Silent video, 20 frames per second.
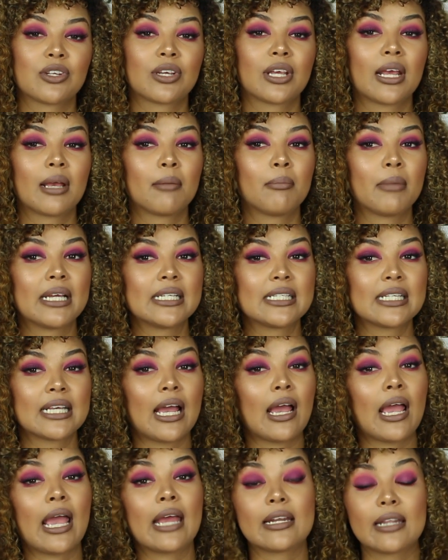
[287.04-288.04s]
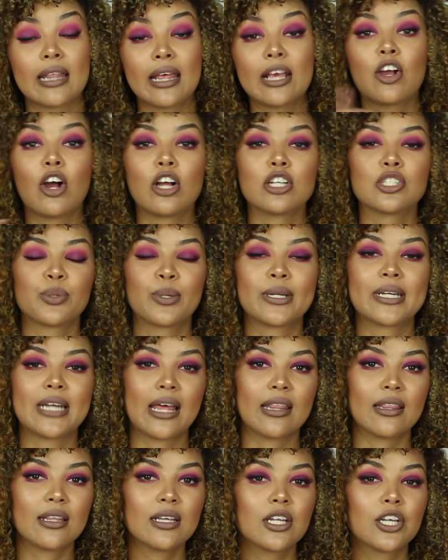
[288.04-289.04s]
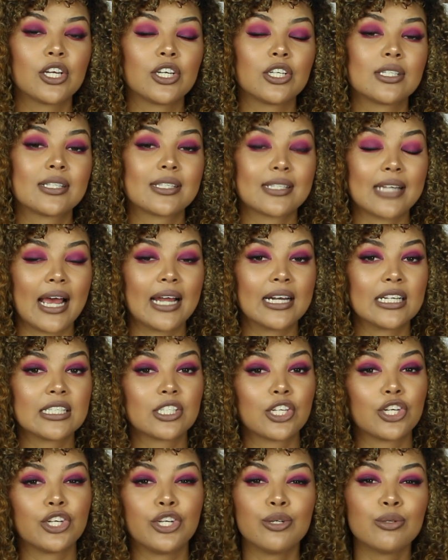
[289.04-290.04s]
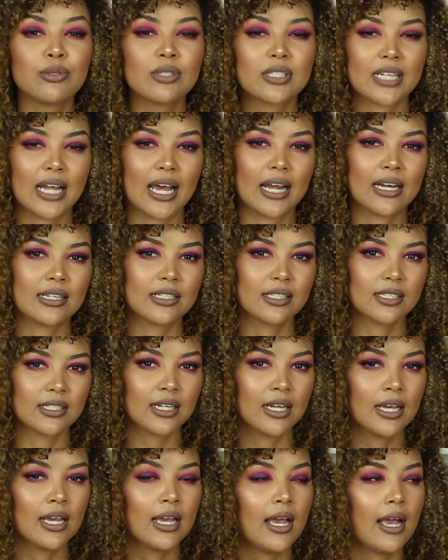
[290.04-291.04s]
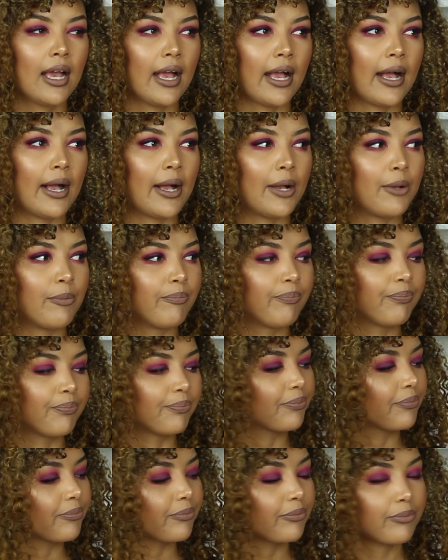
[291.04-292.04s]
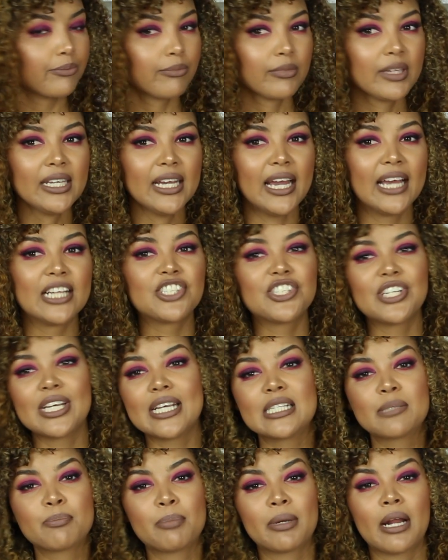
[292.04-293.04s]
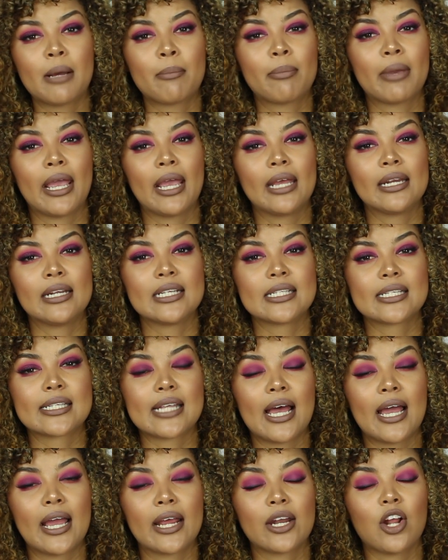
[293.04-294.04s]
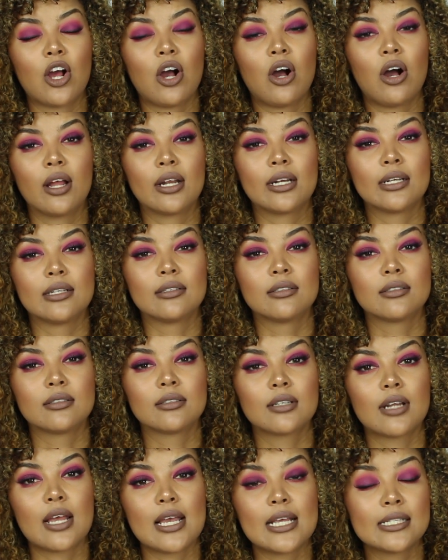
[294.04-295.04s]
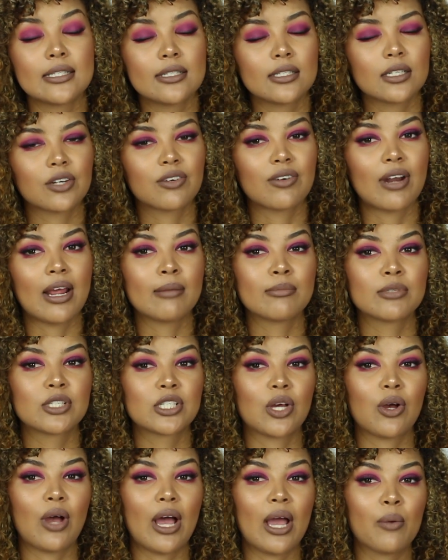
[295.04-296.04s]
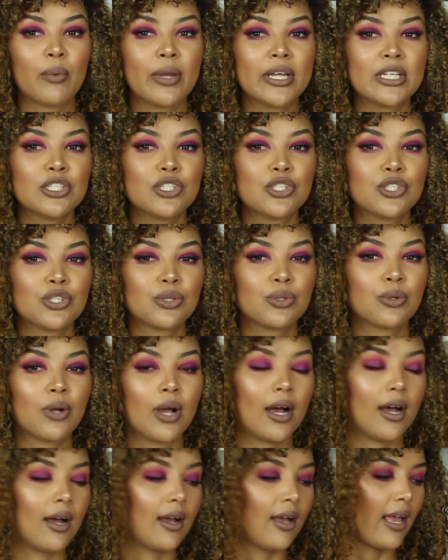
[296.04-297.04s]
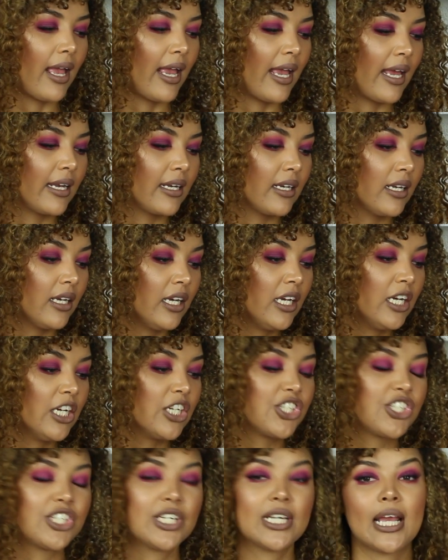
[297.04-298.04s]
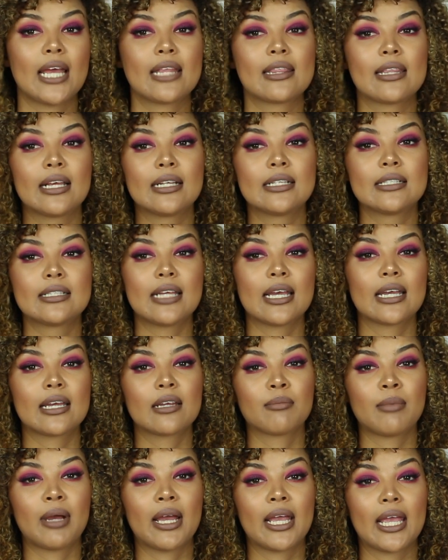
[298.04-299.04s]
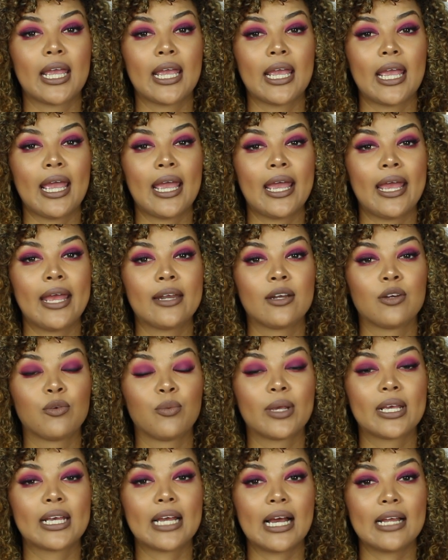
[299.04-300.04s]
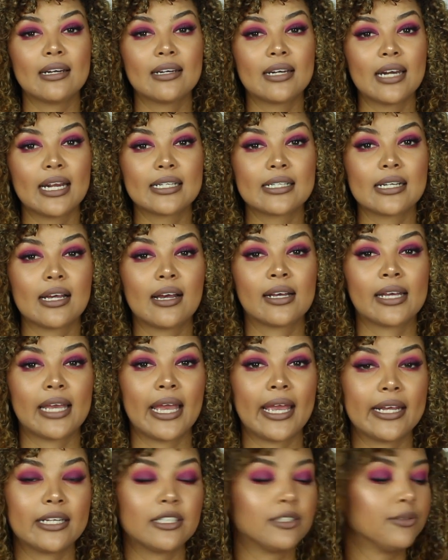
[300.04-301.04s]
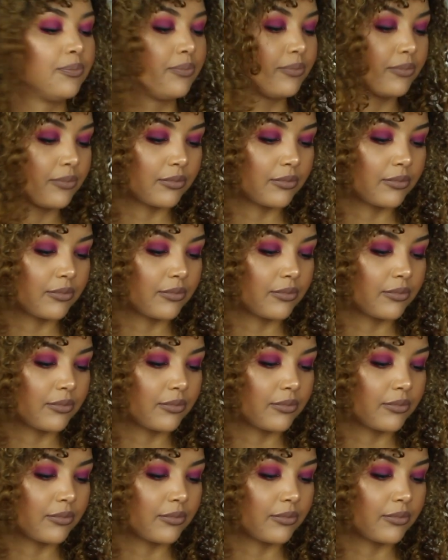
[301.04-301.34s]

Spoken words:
looking amazing. I had then gone to another stylist, a new stylist, and she's put up hair design on Instagram. So I went to her, and she had then taken my hair and we colored it again,